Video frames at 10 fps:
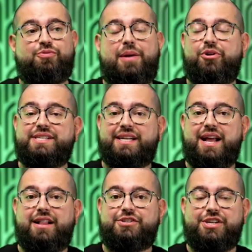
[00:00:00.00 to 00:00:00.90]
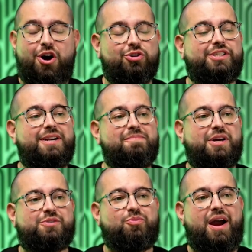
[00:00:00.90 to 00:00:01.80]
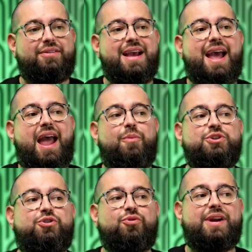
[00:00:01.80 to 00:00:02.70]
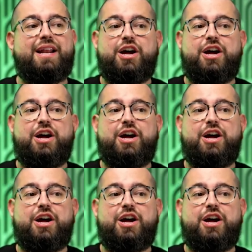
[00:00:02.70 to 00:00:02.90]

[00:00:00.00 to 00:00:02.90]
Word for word: Primary Technology, hosted in Buzzsprout. And when you create